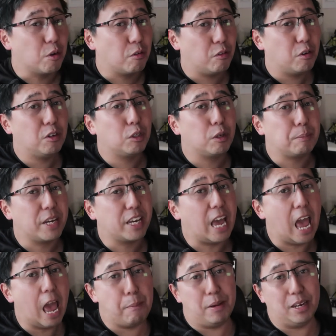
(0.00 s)
your first big
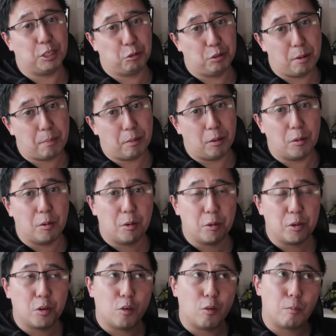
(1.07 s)
epic trip or
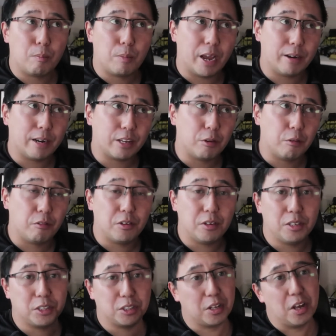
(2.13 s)
you're planning your
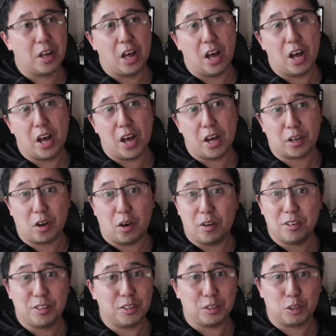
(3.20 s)
first uh,
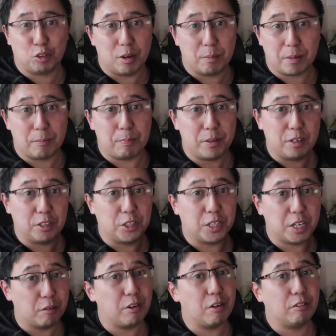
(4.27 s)
con trip, you should
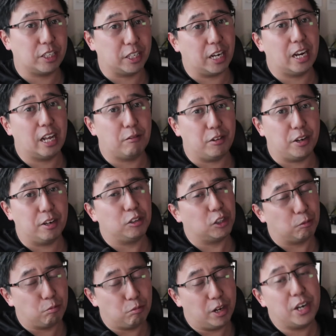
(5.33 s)
definitely check out that video.
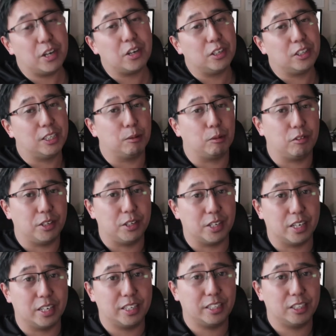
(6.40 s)
Some really good tips for you
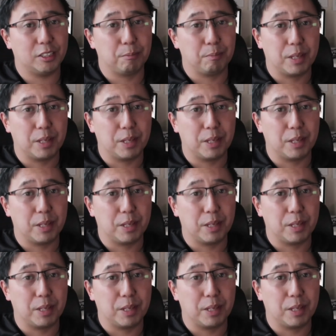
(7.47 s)
guys.